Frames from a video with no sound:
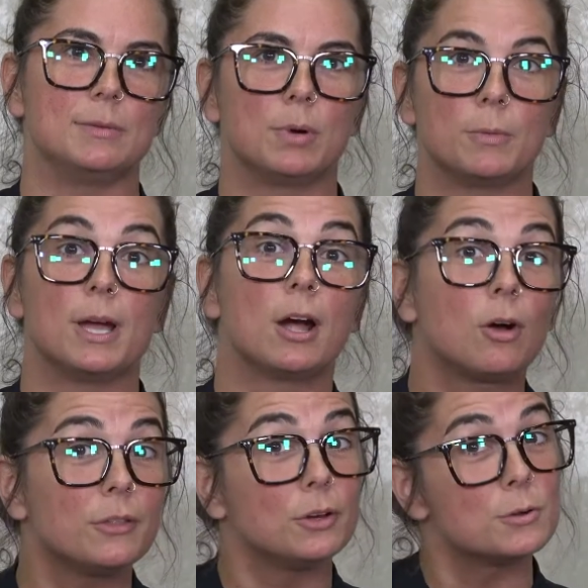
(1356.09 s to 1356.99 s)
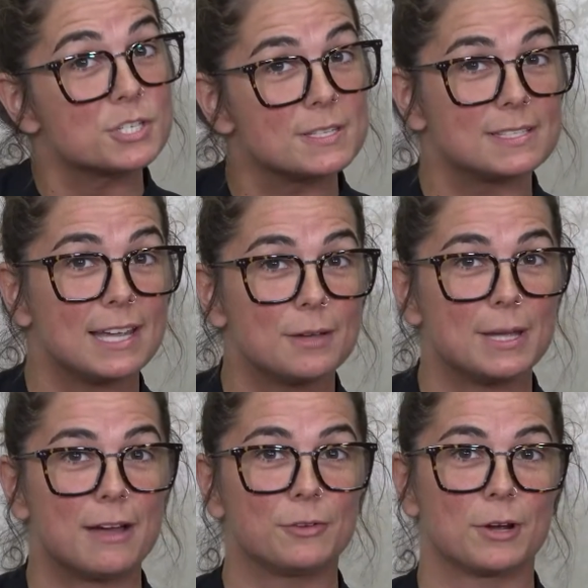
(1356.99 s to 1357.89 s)
but we are called the Ocean State. We
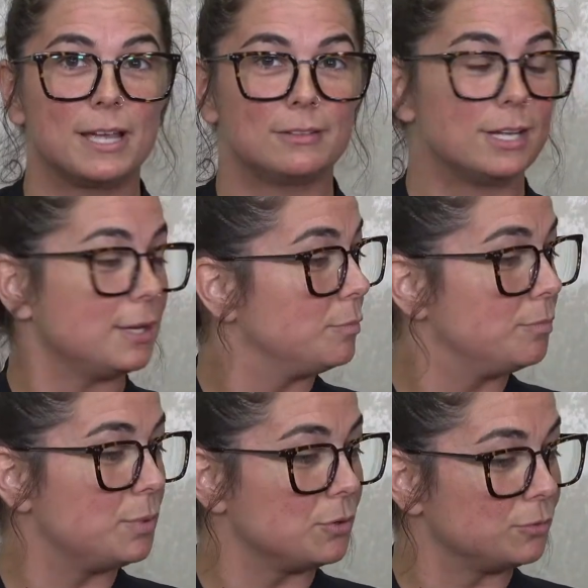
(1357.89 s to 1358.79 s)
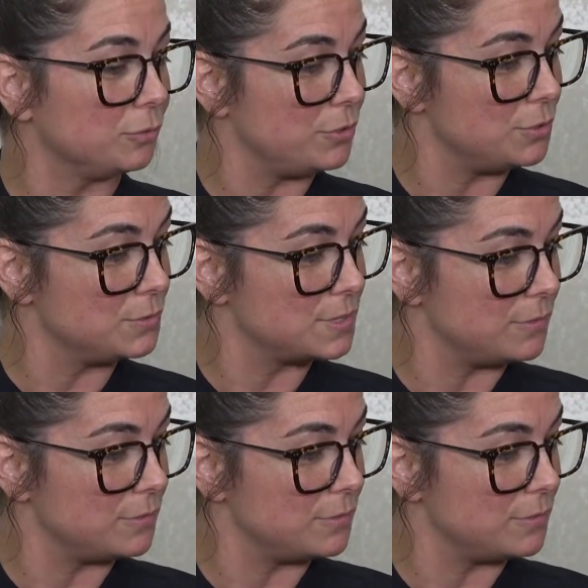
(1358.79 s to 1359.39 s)
have great, like, beautiful views of the